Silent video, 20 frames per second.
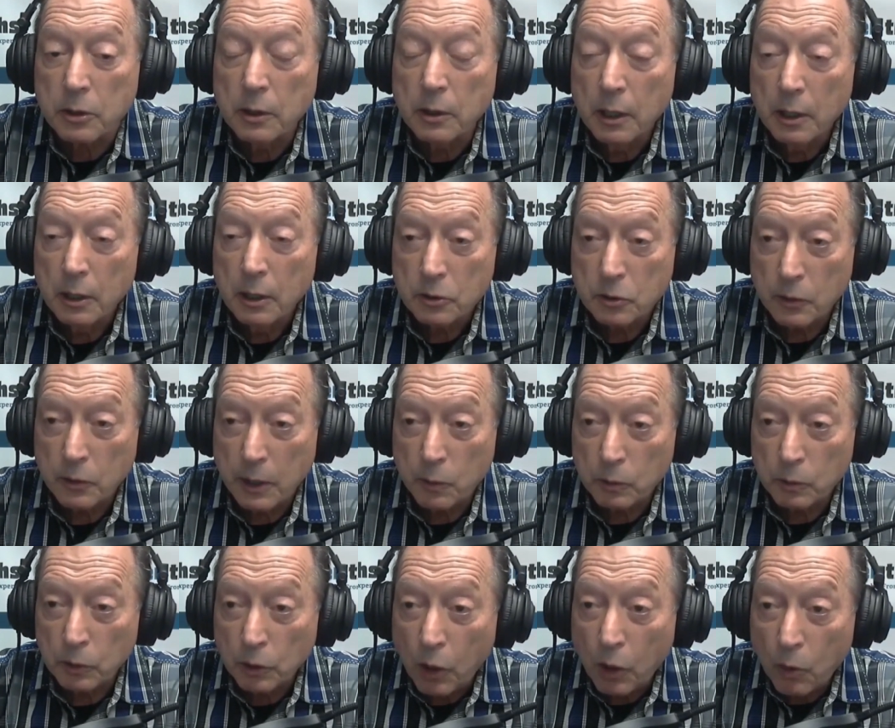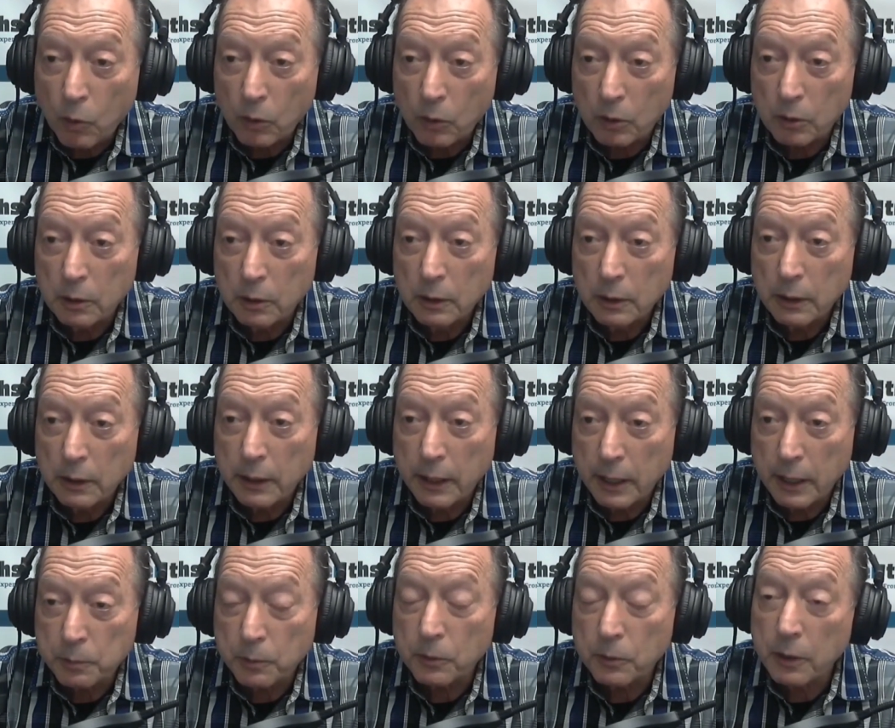So they were lower in
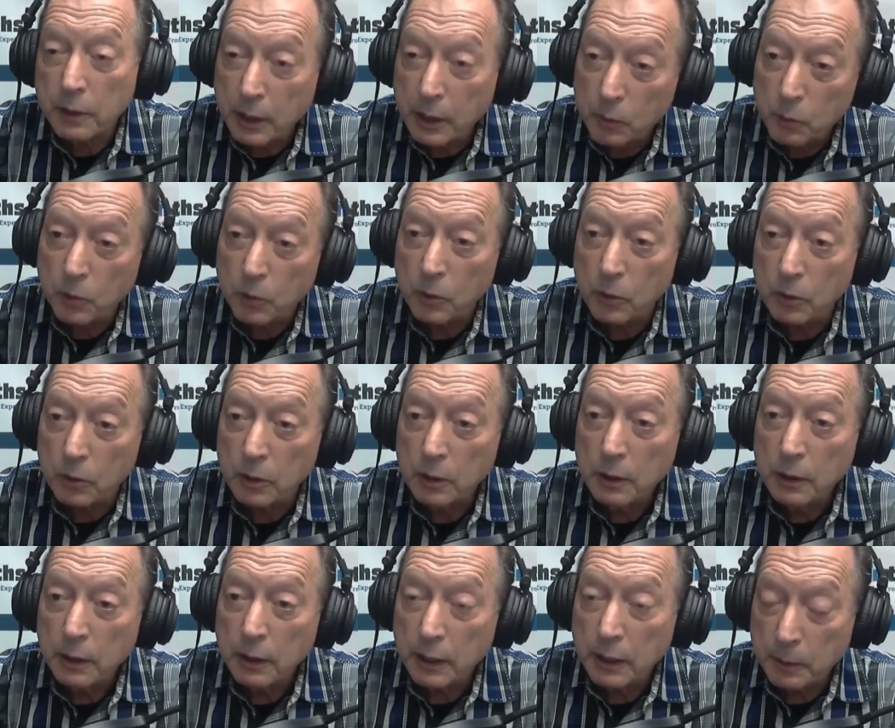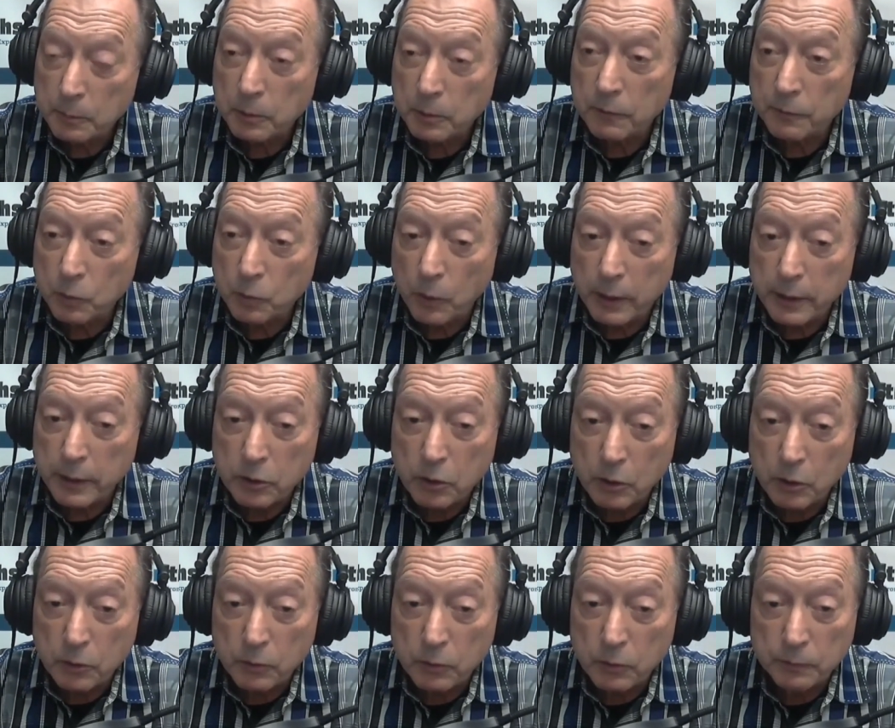April than they were in April of
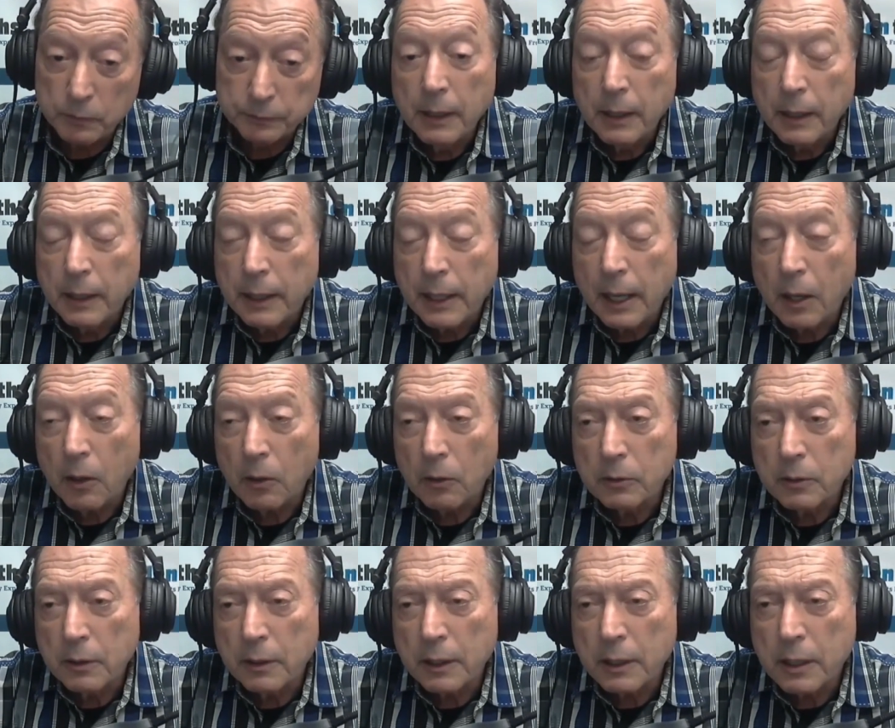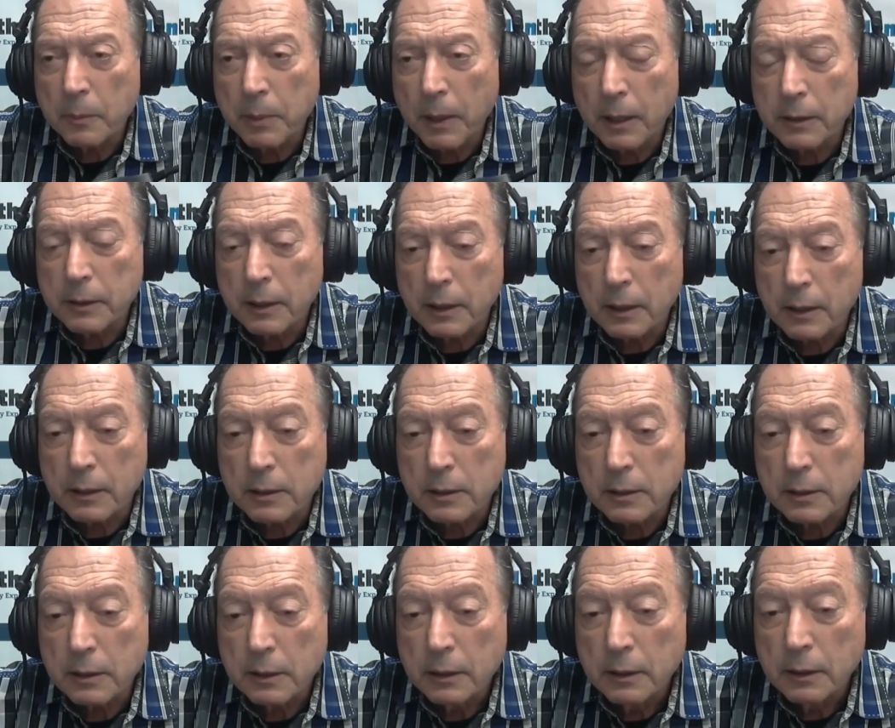22. Now, think about
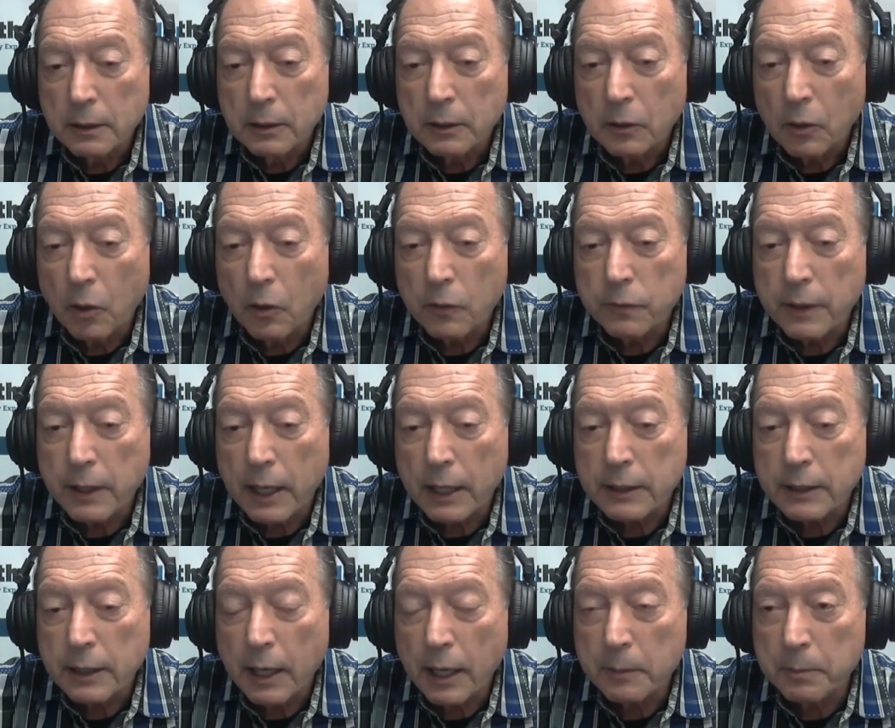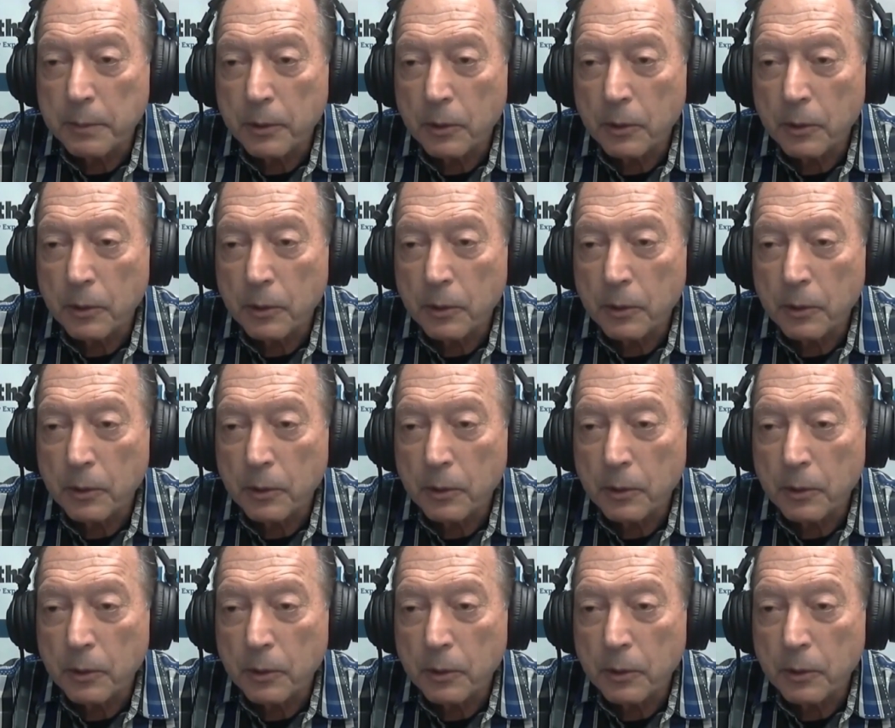this over that time